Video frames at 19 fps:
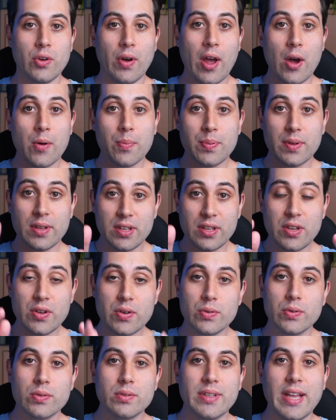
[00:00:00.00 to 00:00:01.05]
to help
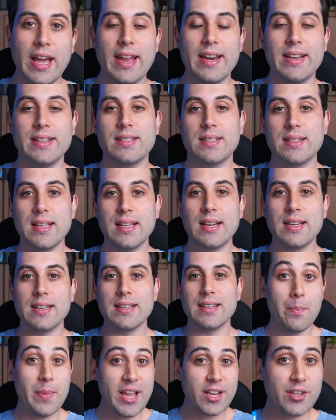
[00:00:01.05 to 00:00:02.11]
you get it
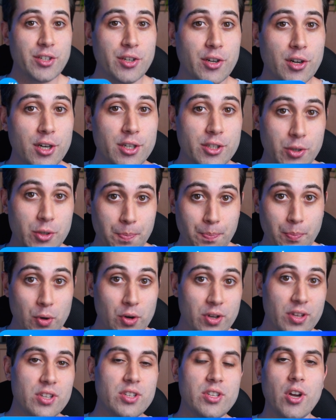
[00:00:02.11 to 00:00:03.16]
done. Make sure to
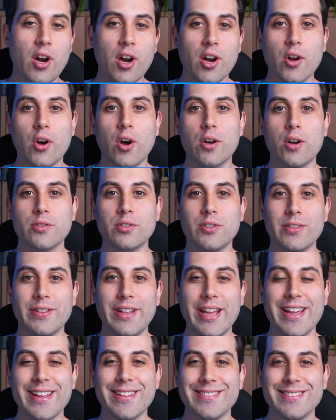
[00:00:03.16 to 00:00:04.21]
book your call
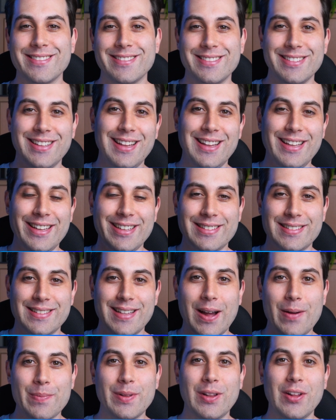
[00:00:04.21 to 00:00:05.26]
today. The link's
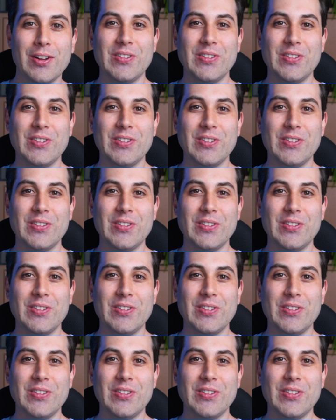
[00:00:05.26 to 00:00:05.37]
down